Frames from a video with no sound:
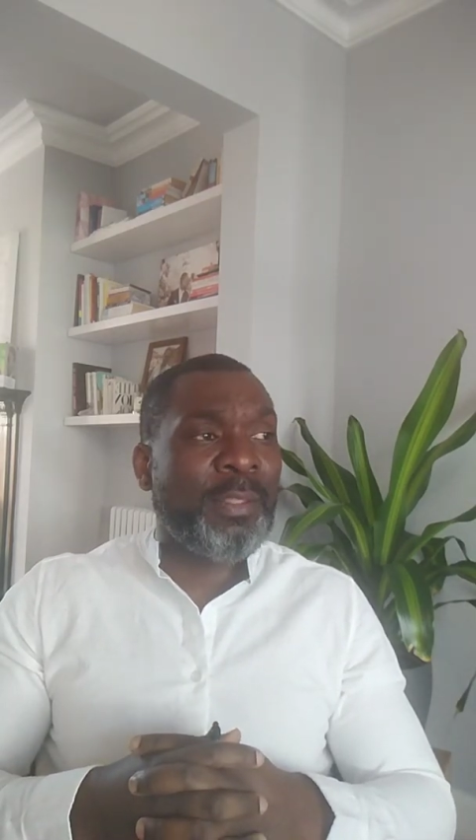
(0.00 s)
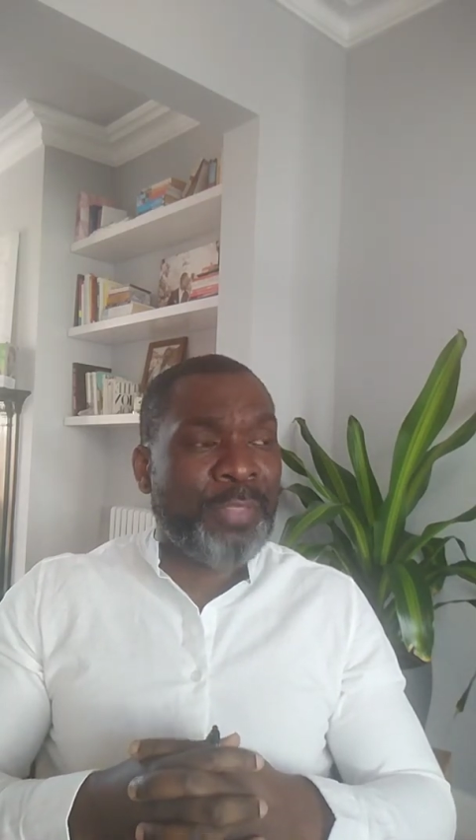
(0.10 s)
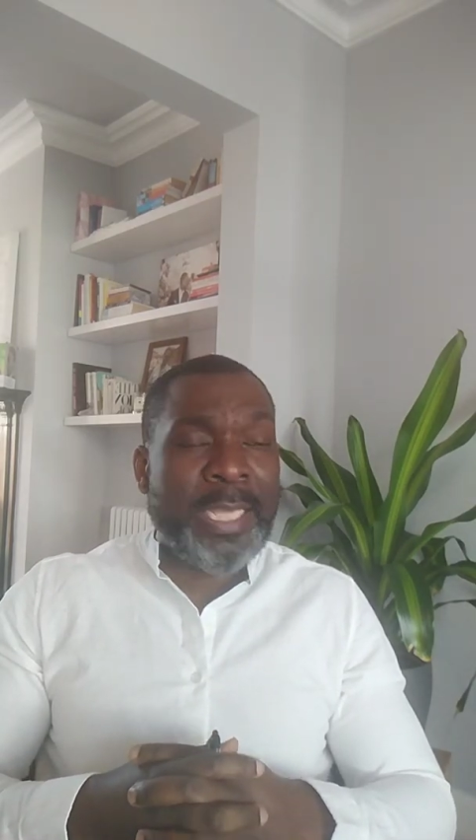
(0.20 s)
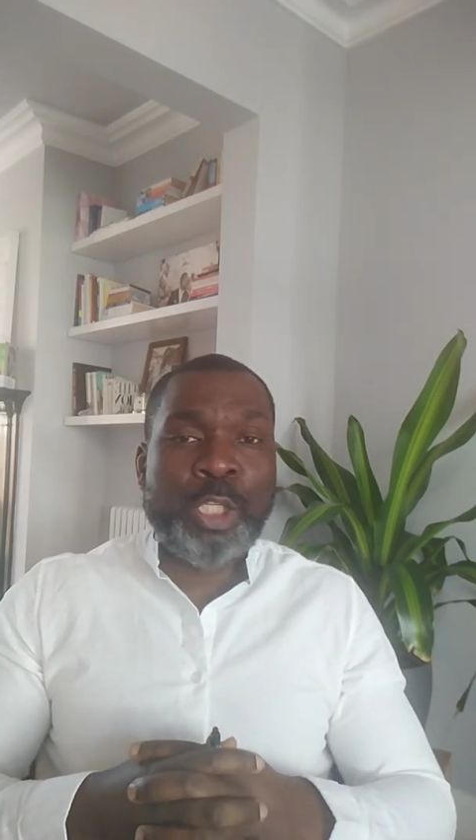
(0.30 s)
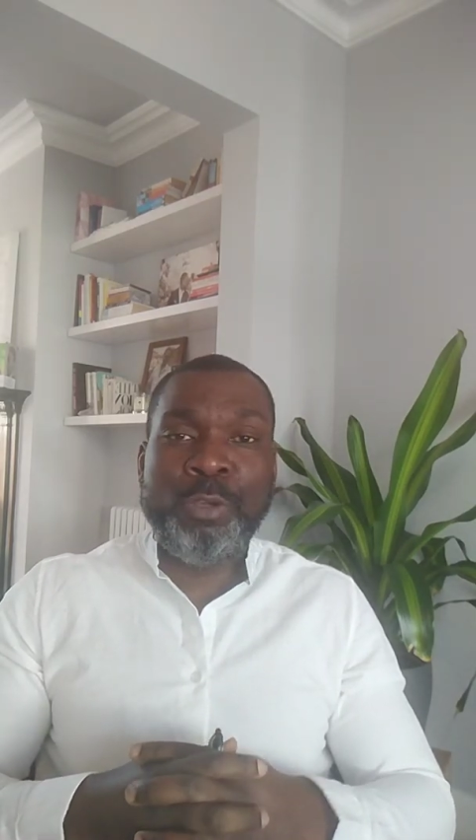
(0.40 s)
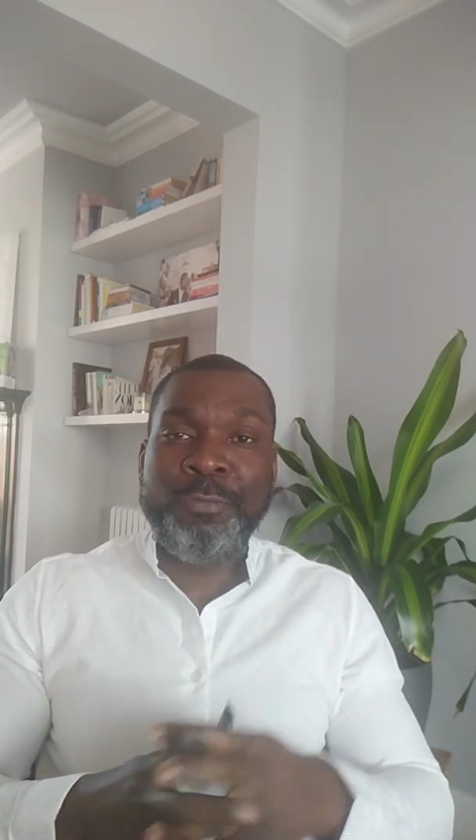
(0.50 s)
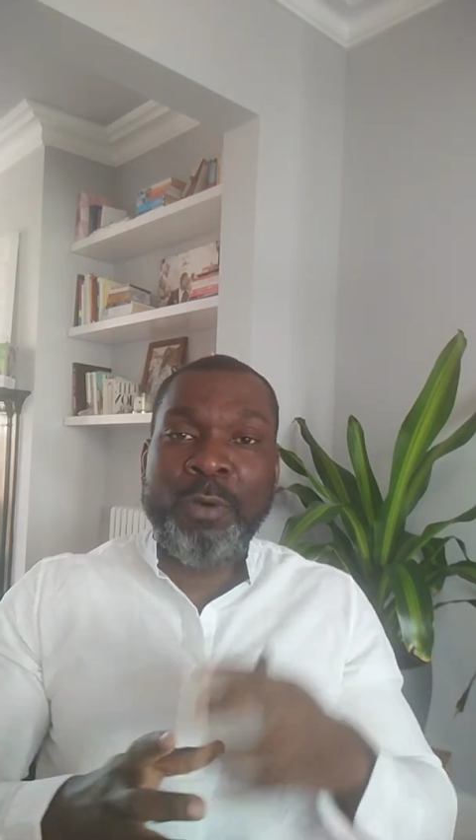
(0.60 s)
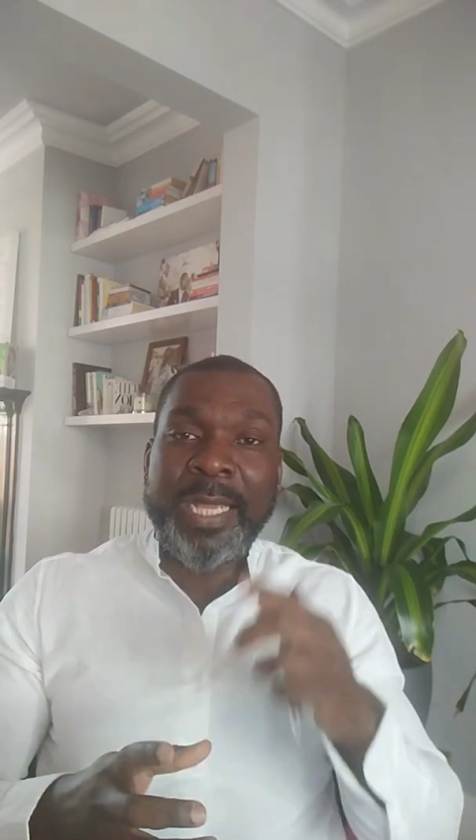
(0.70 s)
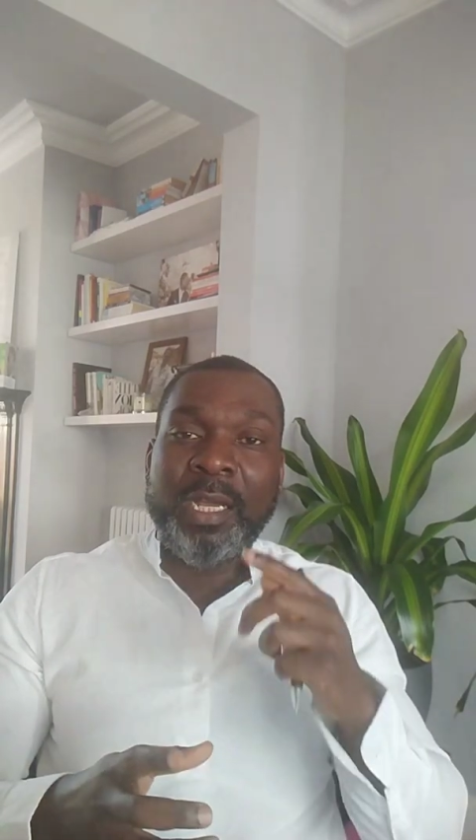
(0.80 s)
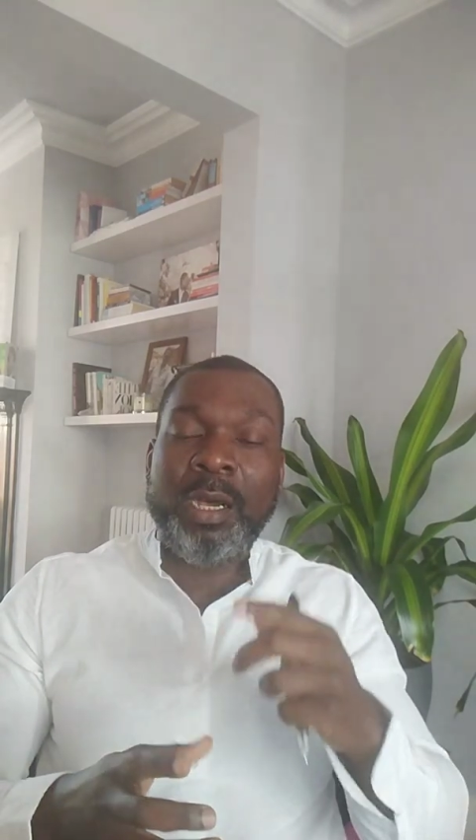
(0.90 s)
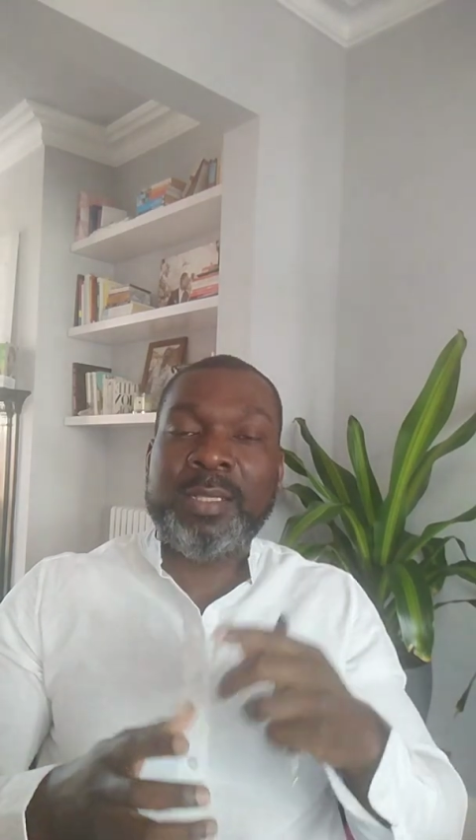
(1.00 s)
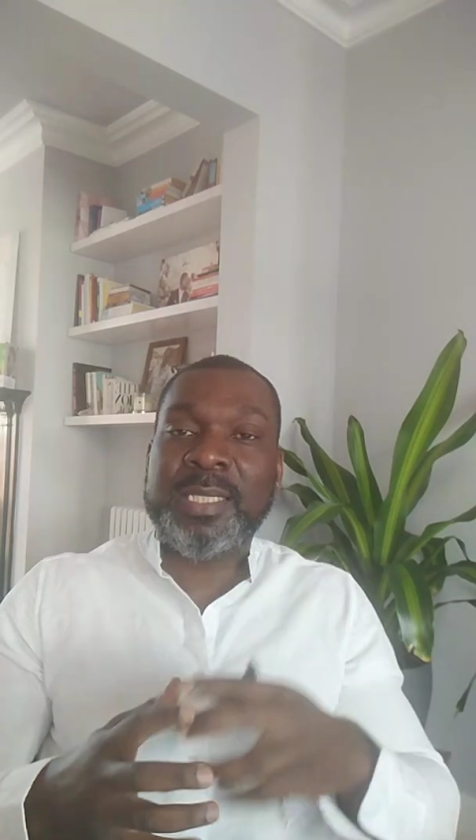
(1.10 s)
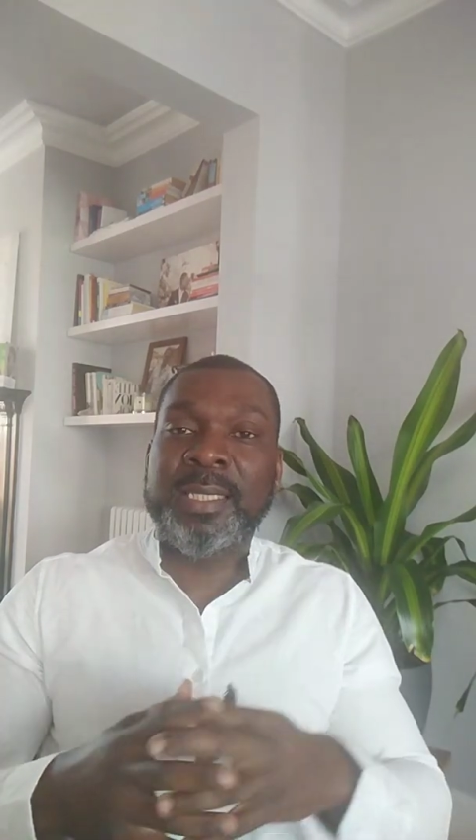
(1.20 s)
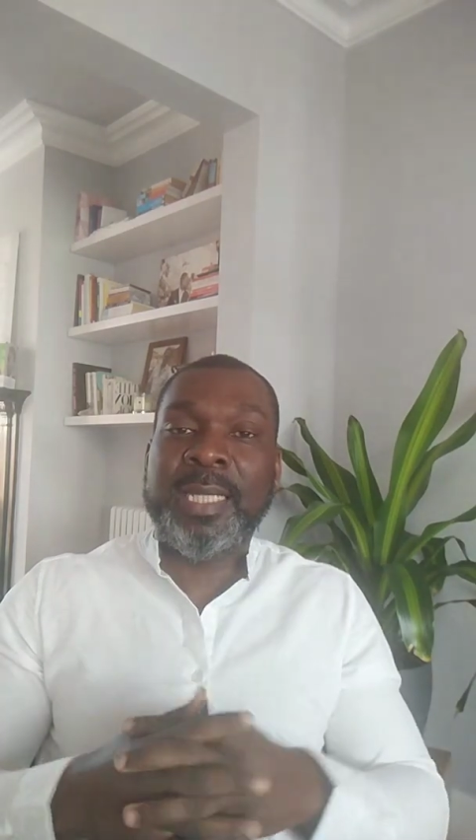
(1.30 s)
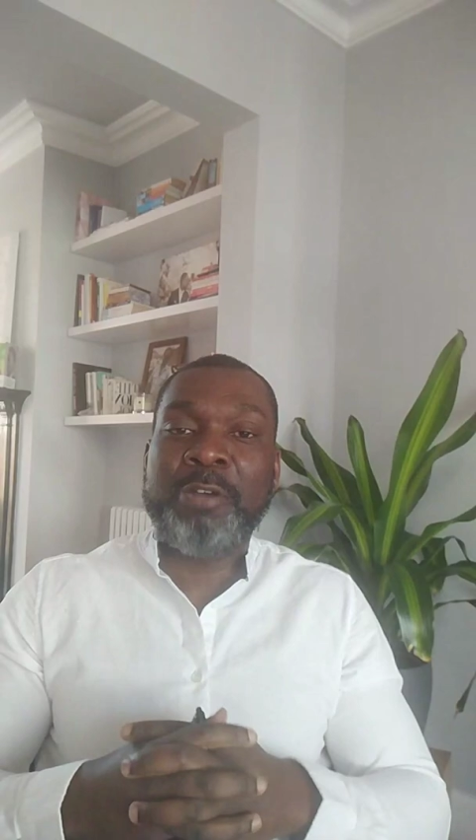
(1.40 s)
thank you for
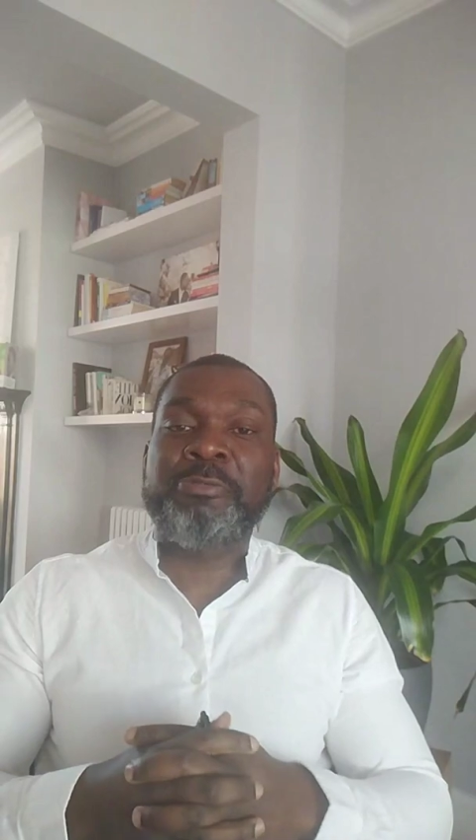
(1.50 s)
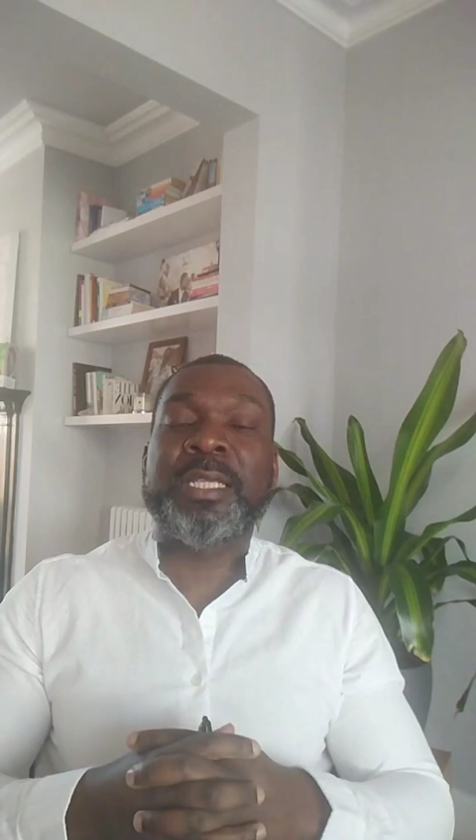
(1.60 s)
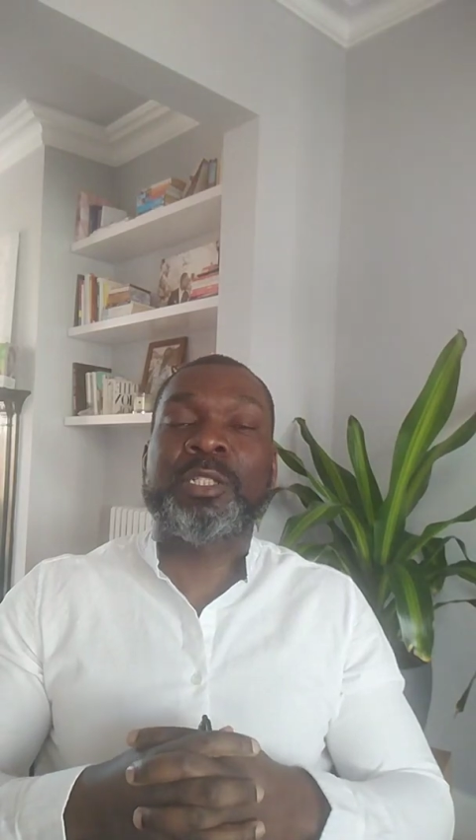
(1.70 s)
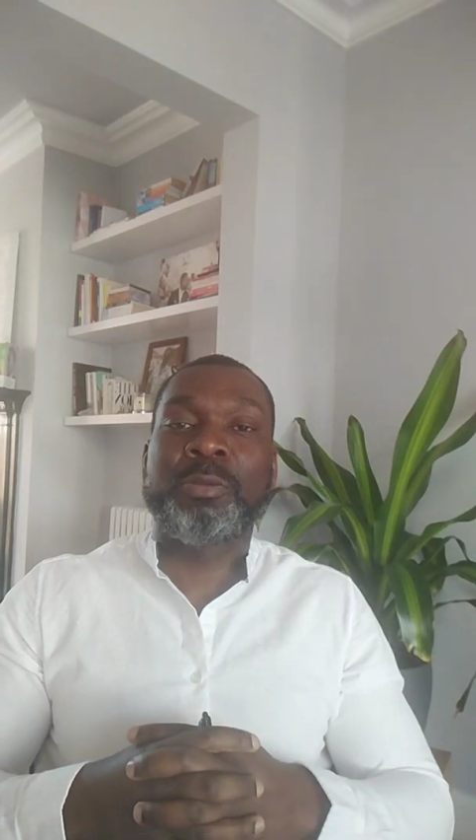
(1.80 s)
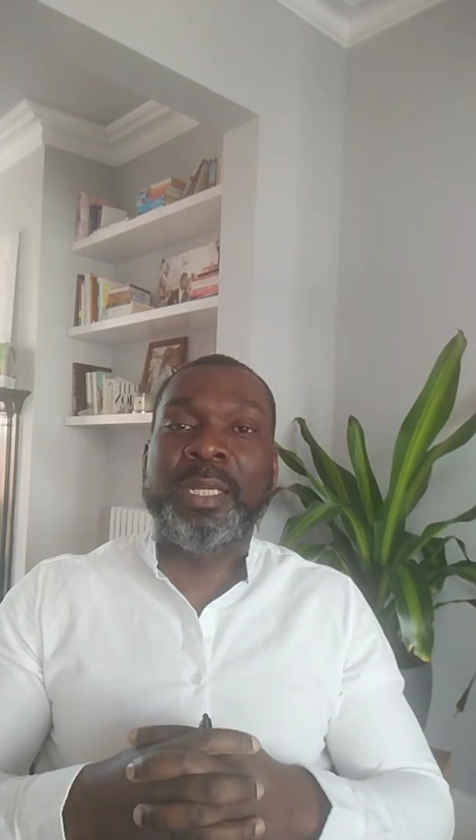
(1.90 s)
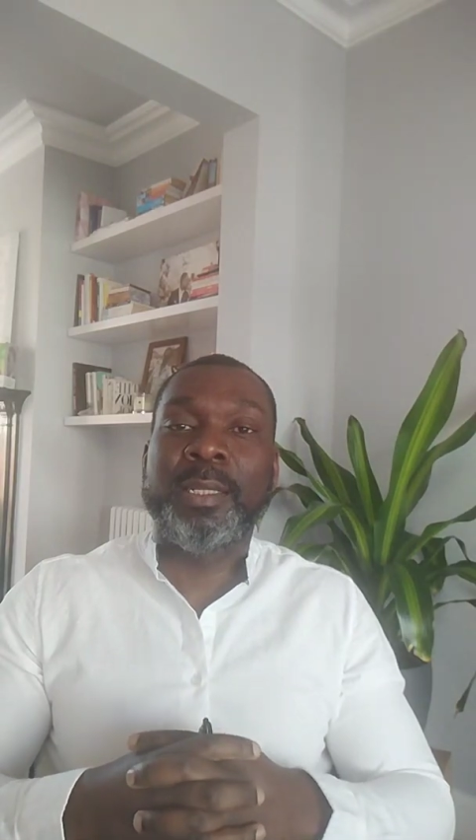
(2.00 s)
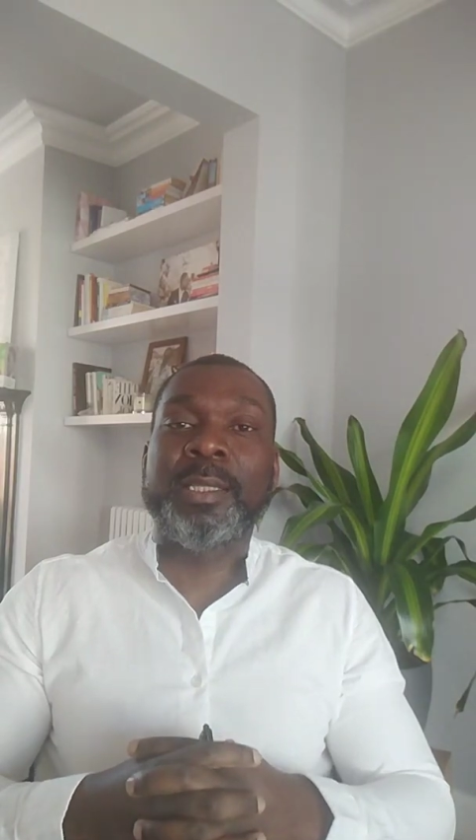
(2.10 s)
enhancing that risk to me